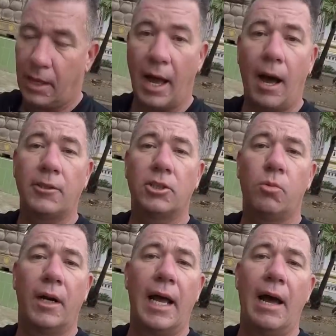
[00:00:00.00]
Yeah, I just
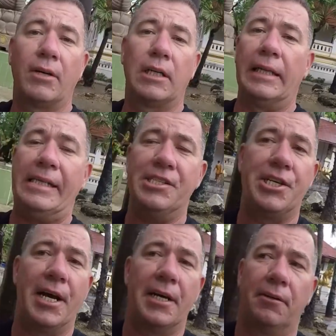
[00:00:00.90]
want to have a clean
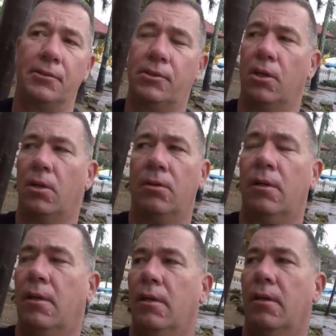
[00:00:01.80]
channel. So
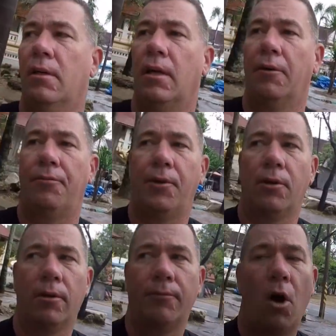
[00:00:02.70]
if
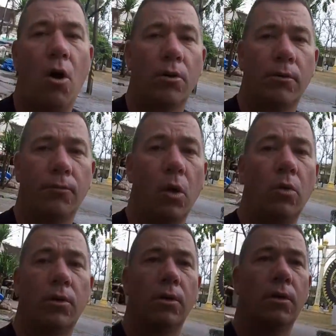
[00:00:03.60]
you're
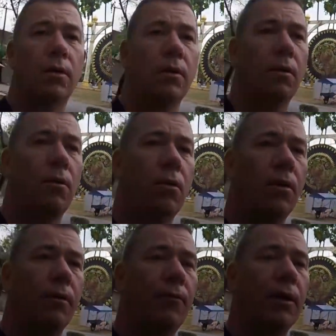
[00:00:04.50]
vulgar
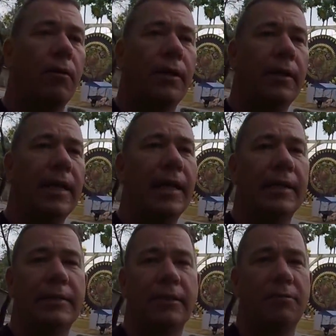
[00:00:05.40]
or very
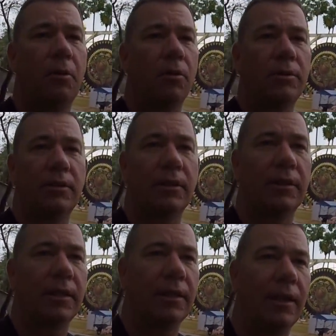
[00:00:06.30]
negative person,
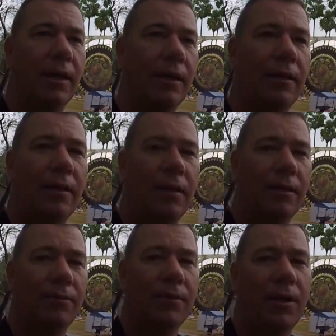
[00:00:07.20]
then
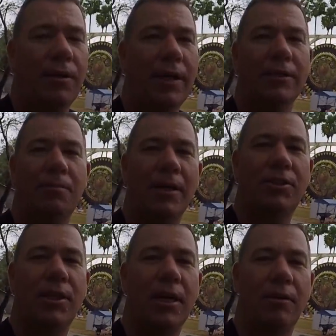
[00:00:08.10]
you know, hey, it's my
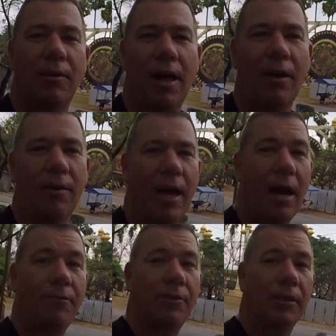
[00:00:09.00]
channel. I don't
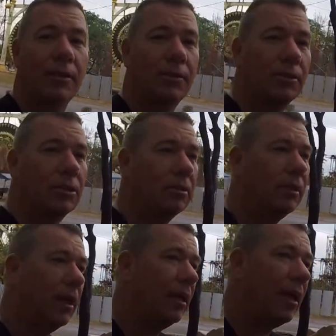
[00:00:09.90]
have to listen to
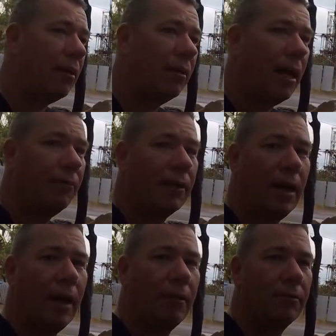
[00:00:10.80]
it, and I don't have to
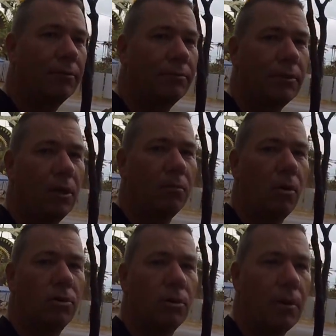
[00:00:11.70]
have, you know,
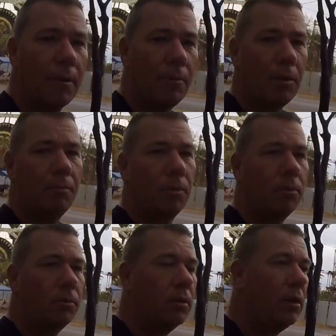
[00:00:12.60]
most of my people
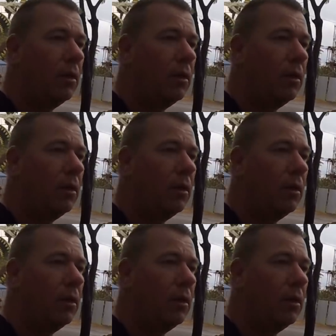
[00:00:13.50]
who